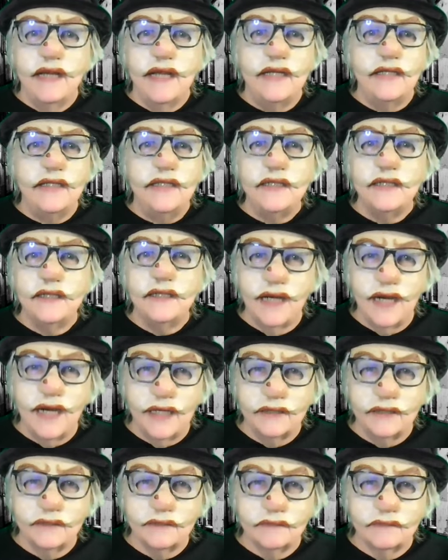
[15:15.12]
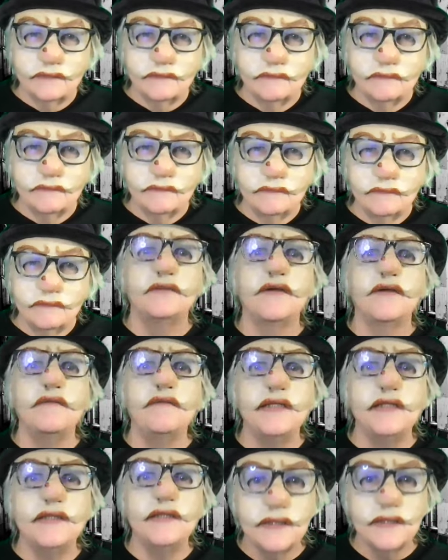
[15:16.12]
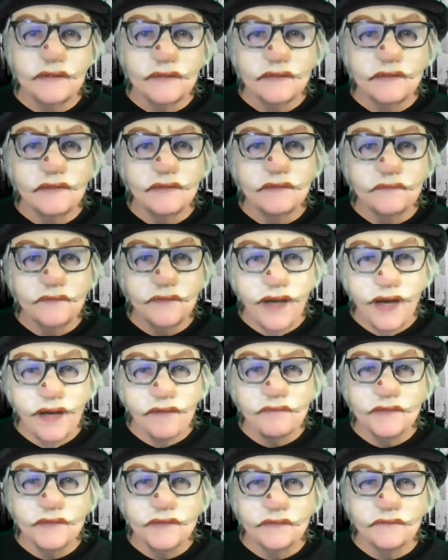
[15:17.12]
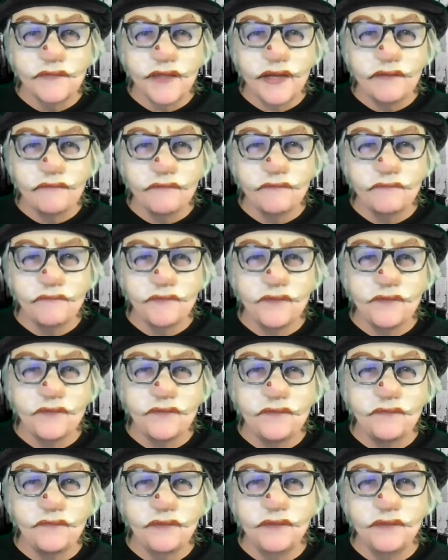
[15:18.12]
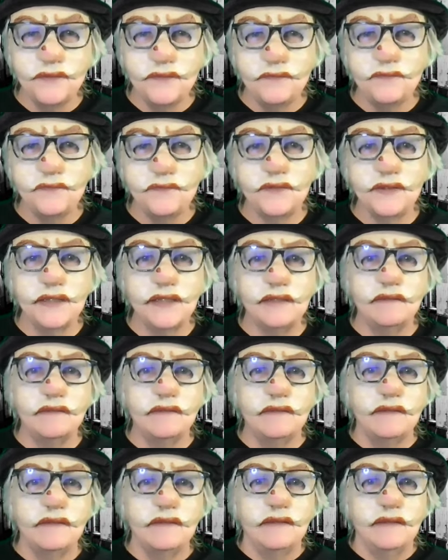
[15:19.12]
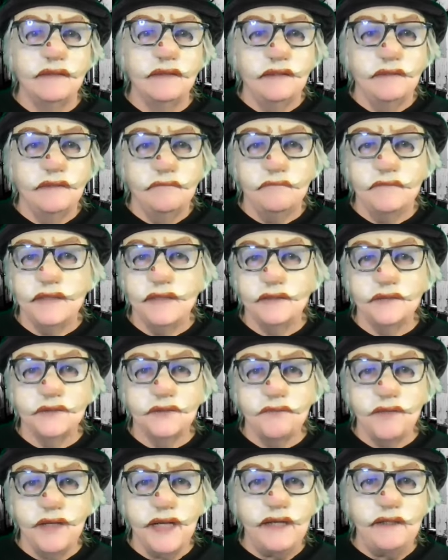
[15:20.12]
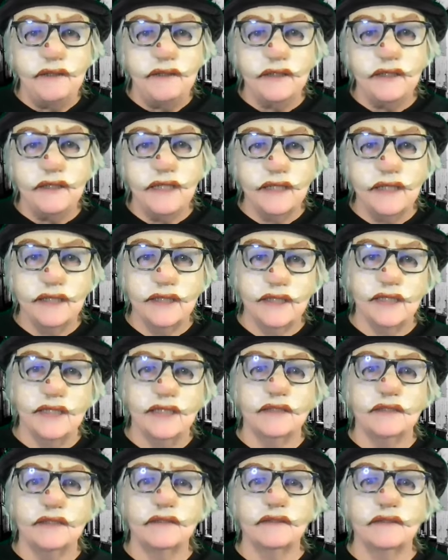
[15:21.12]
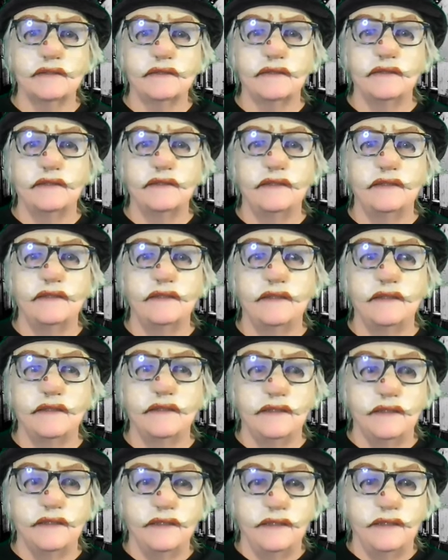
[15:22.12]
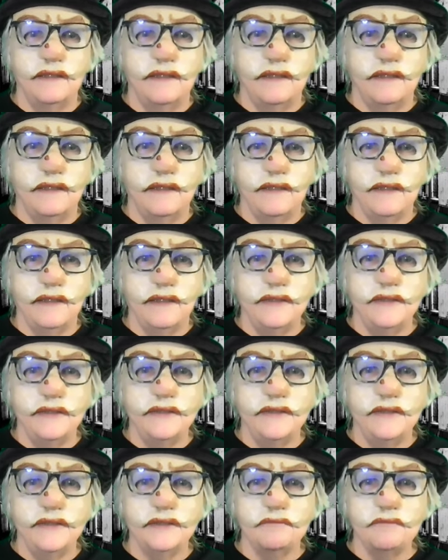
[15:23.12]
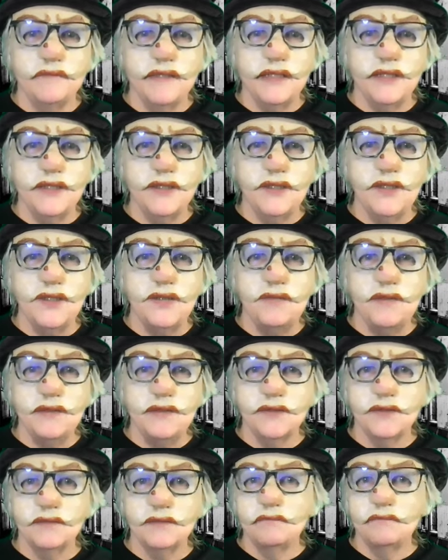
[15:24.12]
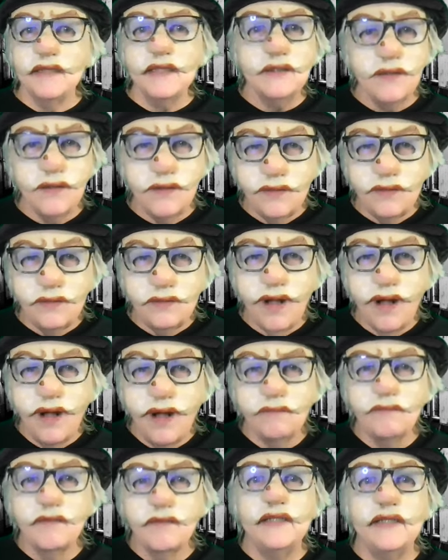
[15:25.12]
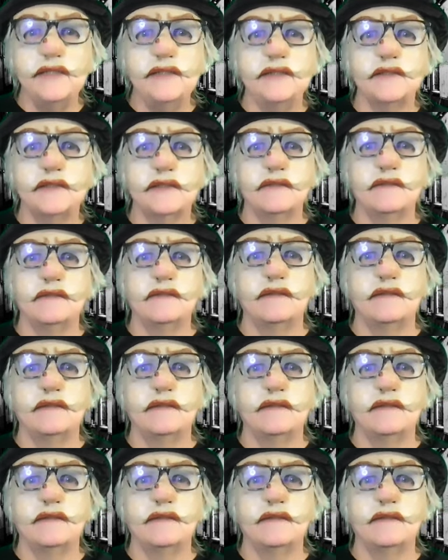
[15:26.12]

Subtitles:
and he got it. So I made dozens of copies of that review and used it, mailed it around and got gigs. And my goal always